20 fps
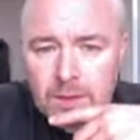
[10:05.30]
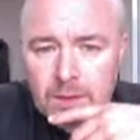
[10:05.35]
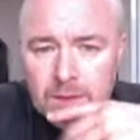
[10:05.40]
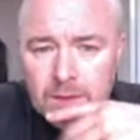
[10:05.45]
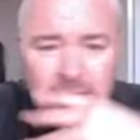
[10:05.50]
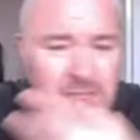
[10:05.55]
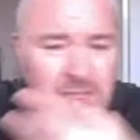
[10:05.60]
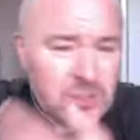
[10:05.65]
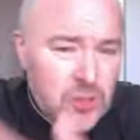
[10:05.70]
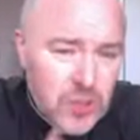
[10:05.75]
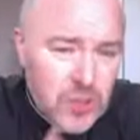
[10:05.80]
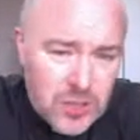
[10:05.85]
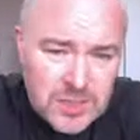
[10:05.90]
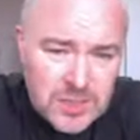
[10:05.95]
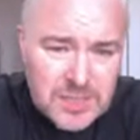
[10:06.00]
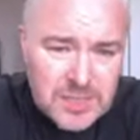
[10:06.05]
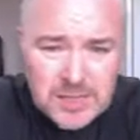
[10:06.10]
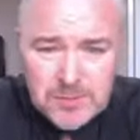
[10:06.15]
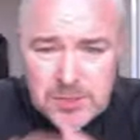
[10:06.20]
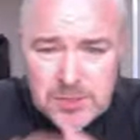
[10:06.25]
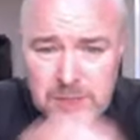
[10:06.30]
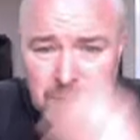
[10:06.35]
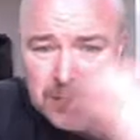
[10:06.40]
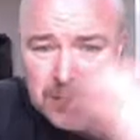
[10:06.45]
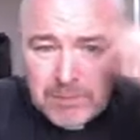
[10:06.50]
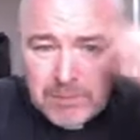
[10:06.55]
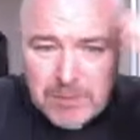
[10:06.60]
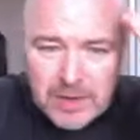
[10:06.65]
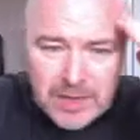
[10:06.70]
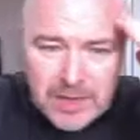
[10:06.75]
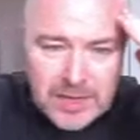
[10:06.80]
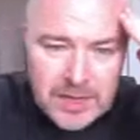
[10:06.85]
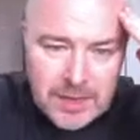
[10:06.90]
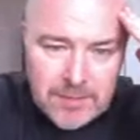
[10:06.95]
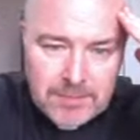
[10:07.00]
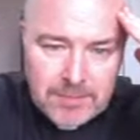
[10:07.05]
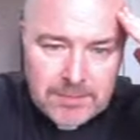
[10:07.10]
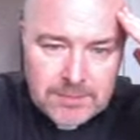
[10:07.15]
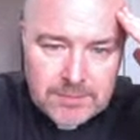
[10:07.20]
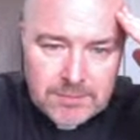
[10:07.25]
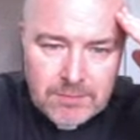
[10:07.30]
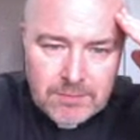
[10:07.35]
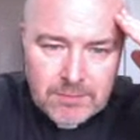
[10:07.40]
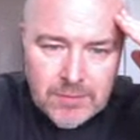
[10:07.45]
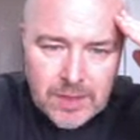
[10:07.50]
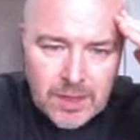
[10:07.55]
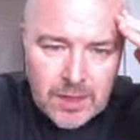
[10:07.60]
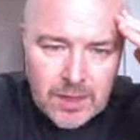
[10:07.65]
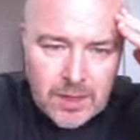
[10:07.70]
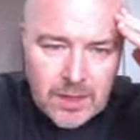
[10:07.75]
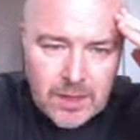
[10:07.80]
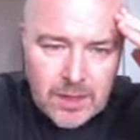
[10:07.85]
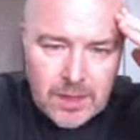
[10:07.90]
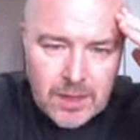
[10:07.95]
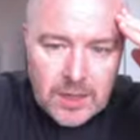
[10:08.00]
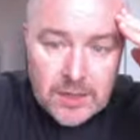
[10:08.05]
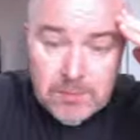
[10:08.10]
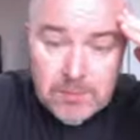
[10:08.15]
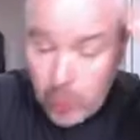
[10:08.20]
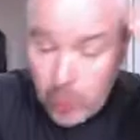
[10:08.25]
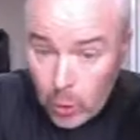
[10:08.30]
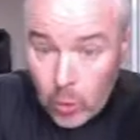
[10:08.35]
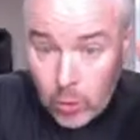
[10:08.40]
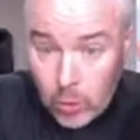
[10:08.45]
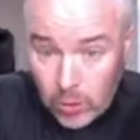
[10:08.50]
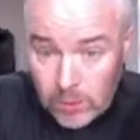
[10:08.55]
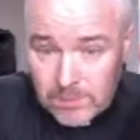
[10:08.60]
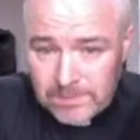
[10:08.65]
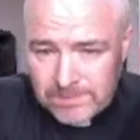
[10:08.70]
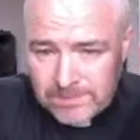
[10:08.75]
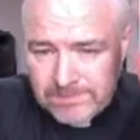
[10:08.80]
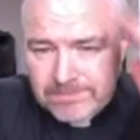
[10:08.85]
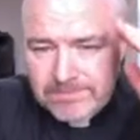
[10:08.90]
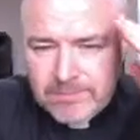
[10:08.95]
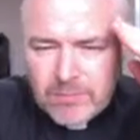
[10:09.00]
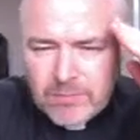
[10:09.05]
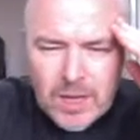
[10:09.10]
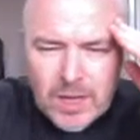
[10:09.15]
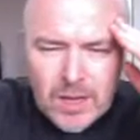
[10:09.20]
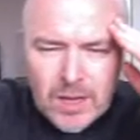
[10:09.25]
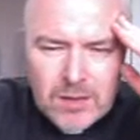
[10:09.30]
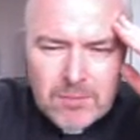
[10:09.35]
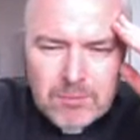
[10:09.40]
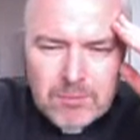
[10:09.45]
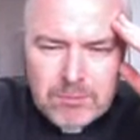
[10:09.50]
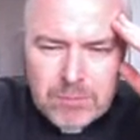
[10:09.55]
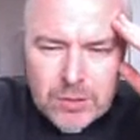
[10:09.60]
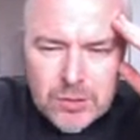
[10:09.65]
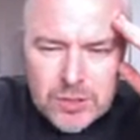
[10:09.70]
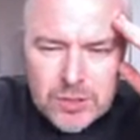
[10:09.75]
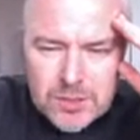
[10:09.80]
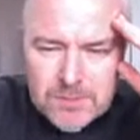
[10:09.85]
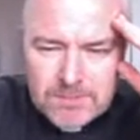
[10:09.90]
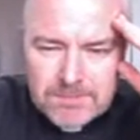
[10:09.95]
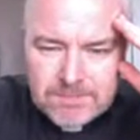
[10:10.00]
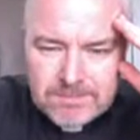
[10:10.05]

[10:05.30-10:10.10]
That certainly seems to be at play in Paul, but